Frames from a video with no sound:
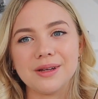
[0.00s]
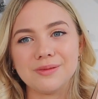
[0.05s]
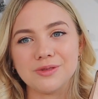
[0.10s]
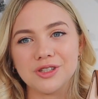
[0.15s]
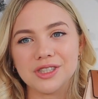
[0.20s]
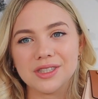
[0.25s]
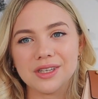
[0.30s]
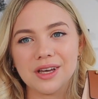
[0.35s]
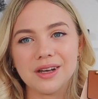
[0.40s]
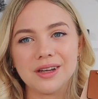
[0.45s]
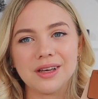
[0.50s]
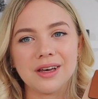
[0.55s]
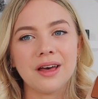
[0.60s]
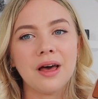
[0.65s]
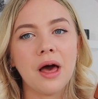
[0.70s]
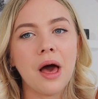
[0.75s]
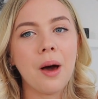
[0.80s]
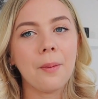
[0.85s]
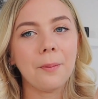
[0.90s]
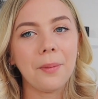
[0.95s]
I'm just gonna
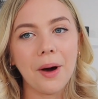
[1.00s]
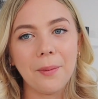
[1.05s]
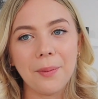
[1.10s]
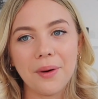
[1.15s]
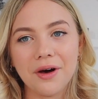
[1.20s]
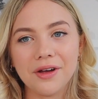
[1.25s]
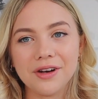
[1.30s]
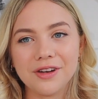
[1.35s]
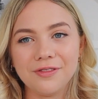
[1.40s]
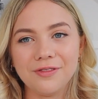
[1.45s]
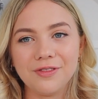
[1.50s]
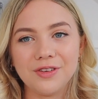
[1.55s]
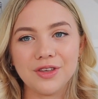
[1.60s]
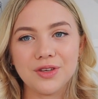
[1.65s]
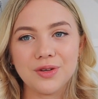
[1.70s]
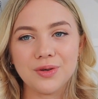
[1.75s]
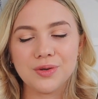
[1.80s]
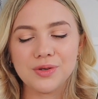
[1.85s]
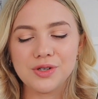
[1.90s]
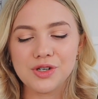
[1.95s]
pop on a
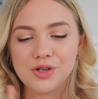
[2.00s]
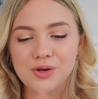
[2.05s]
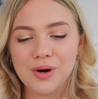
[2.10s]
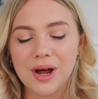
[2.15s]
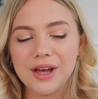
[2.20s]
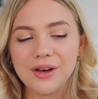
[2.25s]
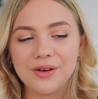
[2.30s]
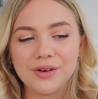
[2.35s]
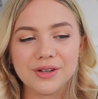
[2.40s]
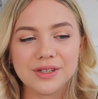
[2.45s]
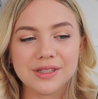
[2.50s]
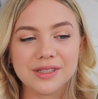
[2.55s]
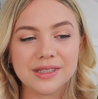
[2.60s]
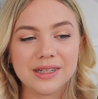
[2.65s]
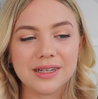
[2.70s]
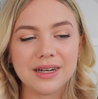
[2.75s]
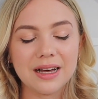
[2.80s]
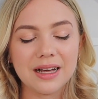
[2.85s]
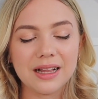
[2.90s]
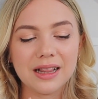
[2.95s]
few try-on